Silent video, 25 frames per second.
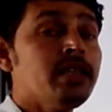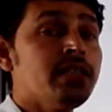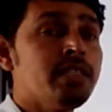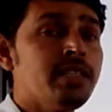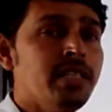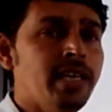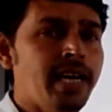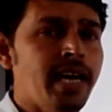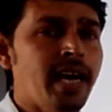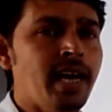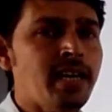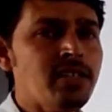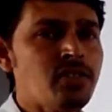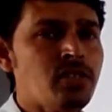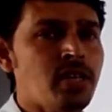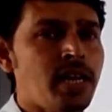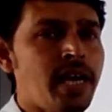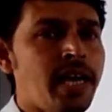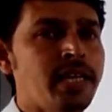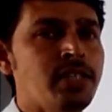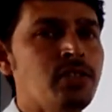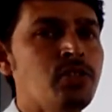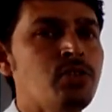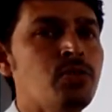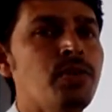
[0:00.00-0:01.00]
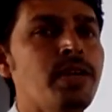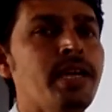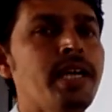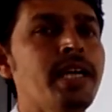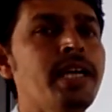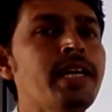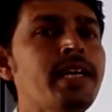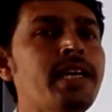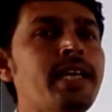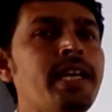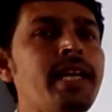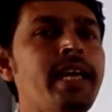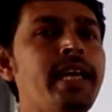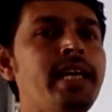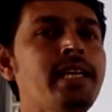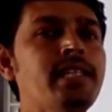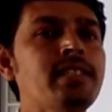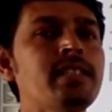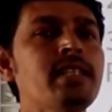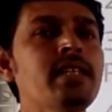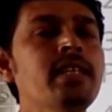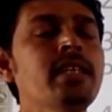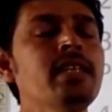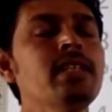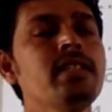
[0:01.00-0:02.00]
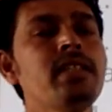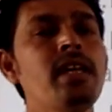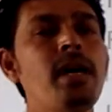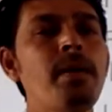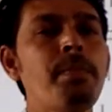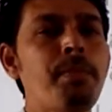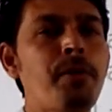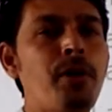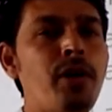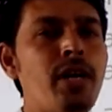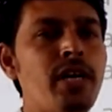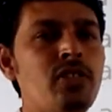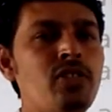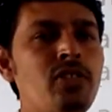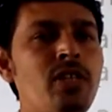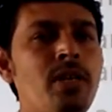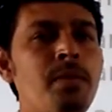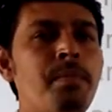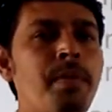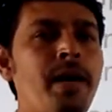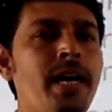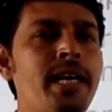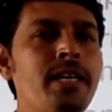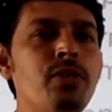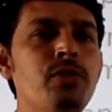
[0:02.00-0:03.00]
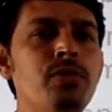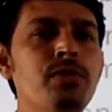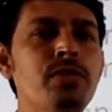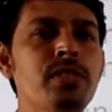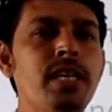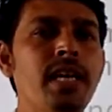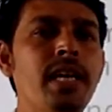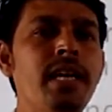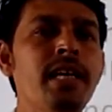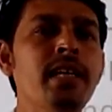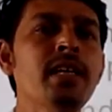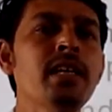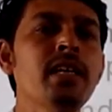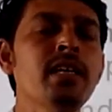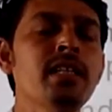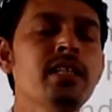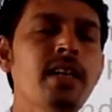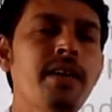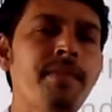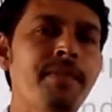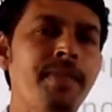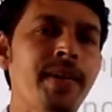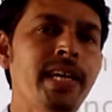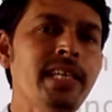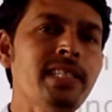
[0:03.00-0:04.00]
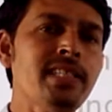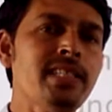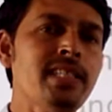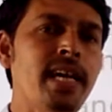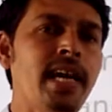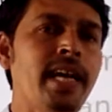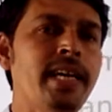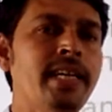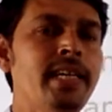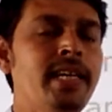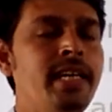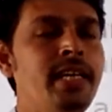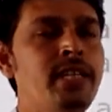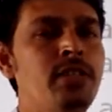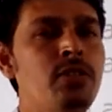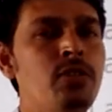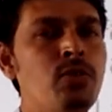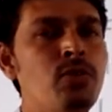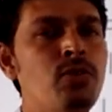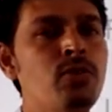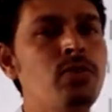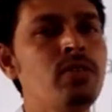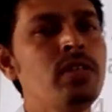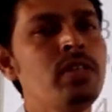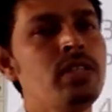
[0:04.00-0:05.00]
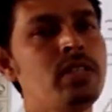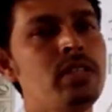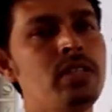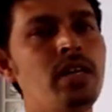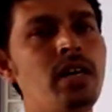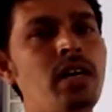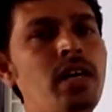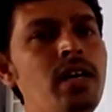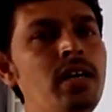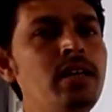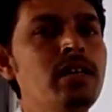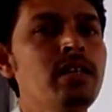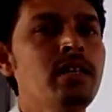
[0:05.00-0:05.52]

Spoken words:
they are trying to increase the production by using the wasteland into the